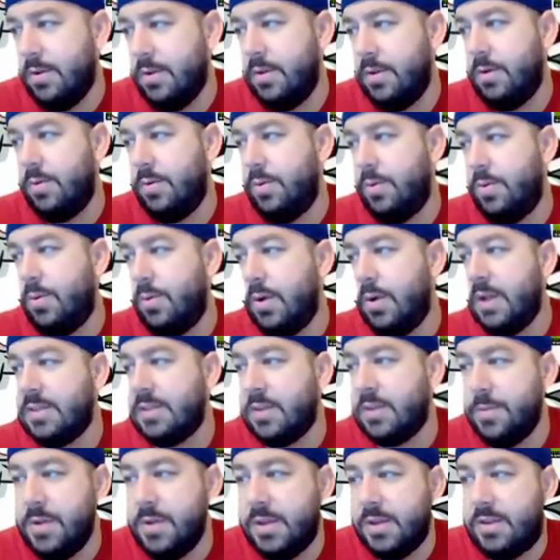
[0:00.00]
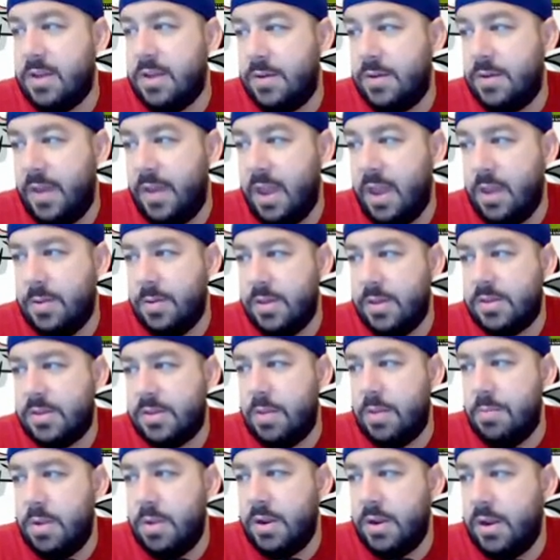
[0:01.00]
Ooh, that's going to be a tough game. That's
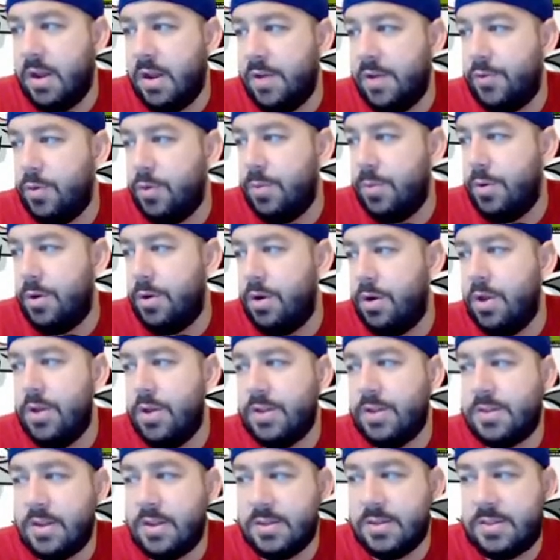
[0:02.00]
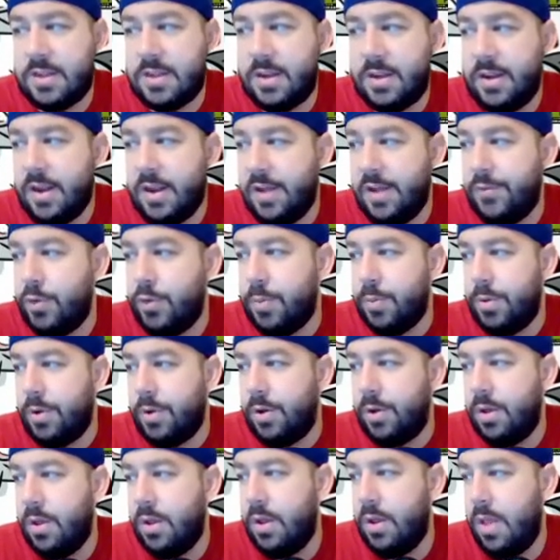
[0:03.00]
on Monday Night Football. Or no, that's on Sunday Night
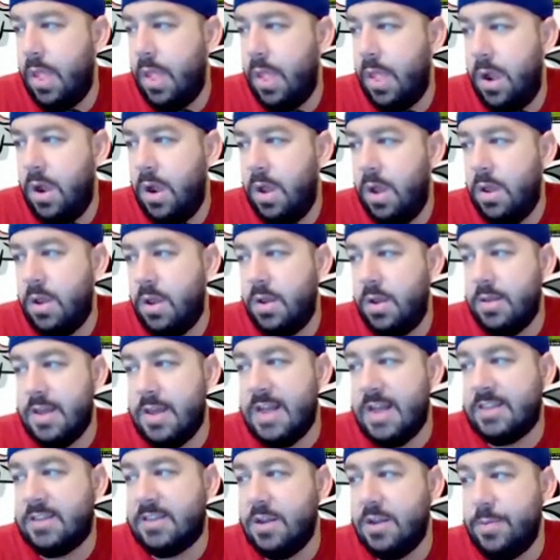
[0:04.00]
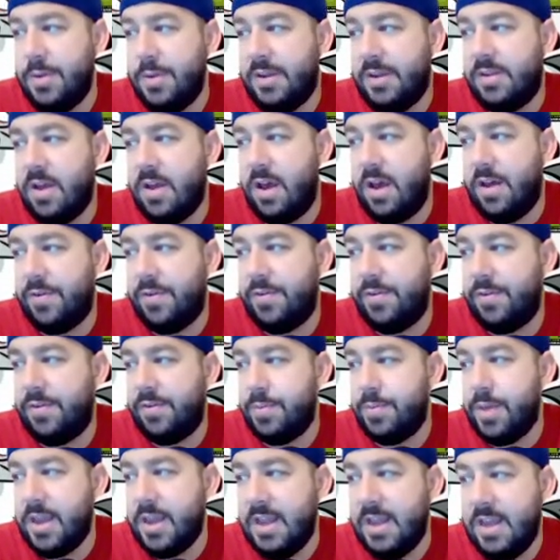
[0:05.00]
Football. That's going to be tough.
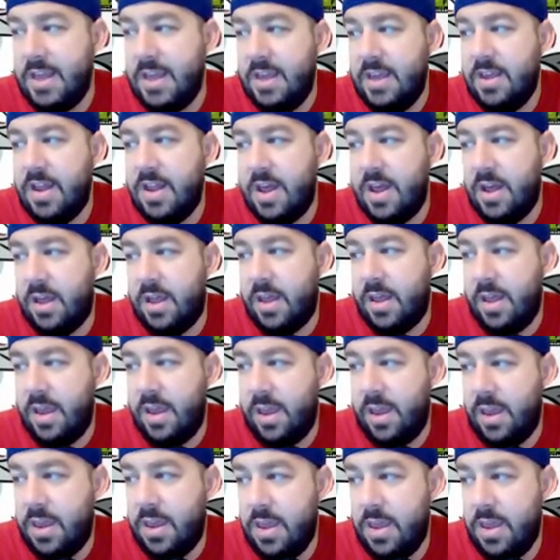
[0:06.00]
Playing in LA.